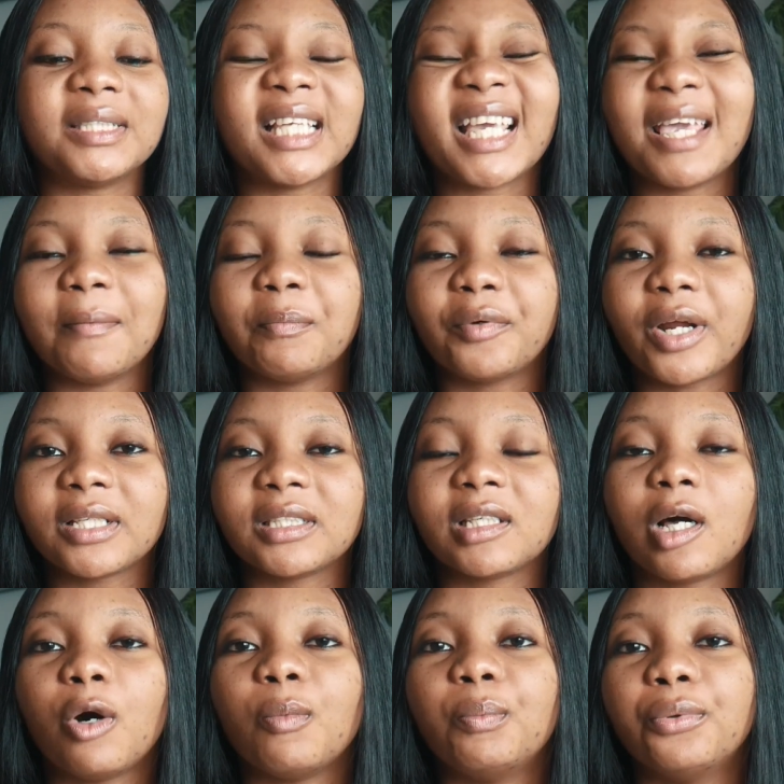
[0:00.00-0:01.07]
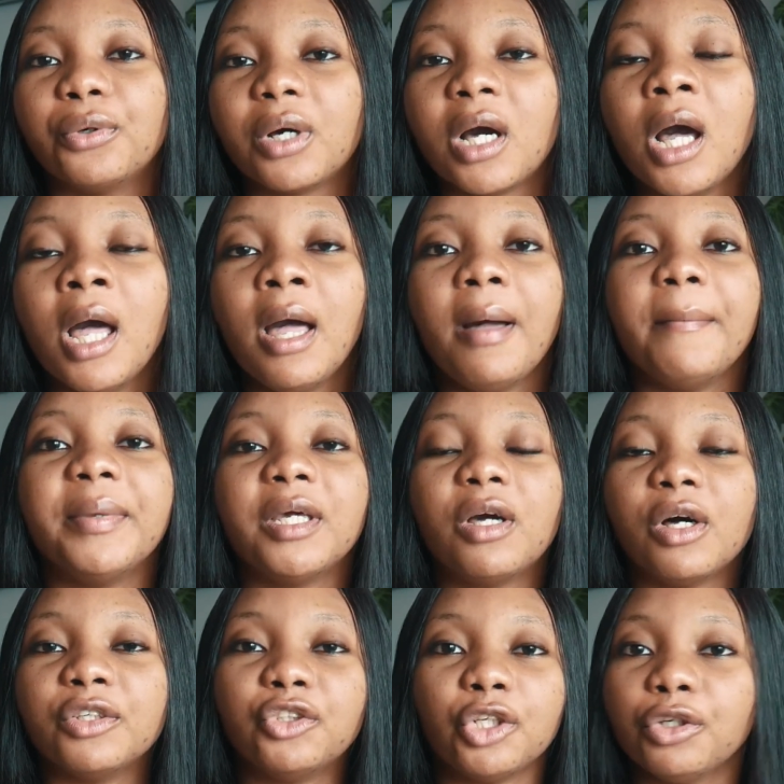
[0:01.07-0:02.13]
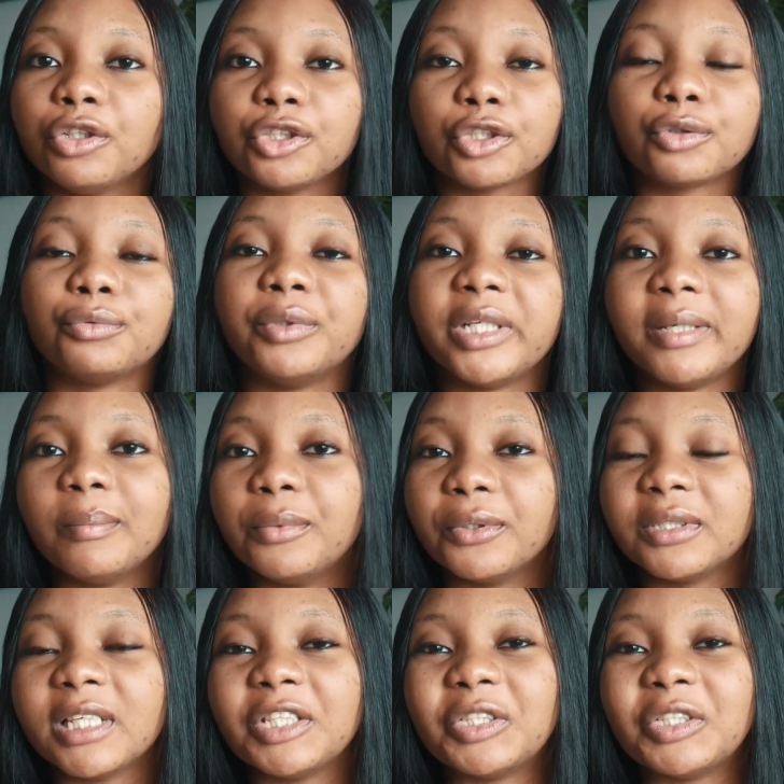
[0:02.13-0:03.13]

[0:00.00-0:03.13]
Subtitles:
it's like a practical book, because you're not just reading books.